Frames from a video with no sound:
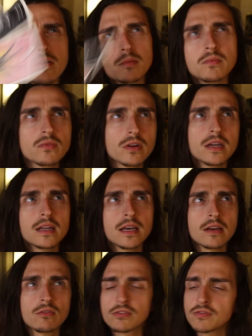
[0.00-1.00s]
how I'm
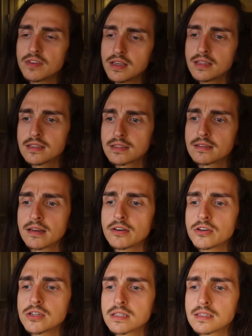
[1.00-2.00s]
reading or feeling this
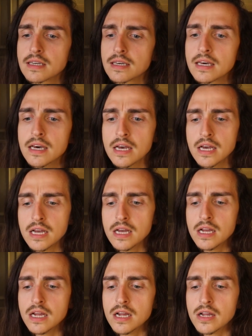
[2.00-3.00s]
energy. It's like
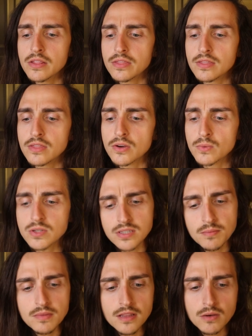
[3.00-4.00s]
there was
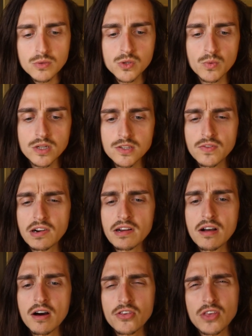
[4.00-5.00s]
something that was once
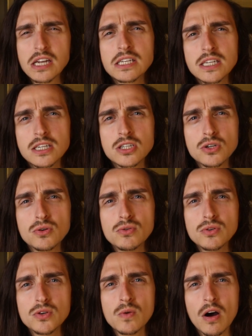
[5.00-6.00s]
very authentic to
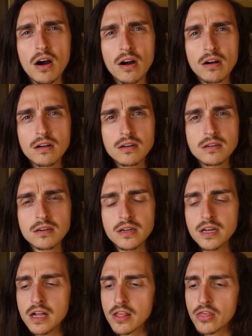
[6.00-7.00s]
who you are
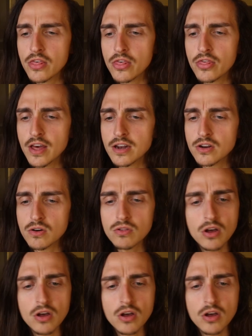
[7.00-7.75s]
that no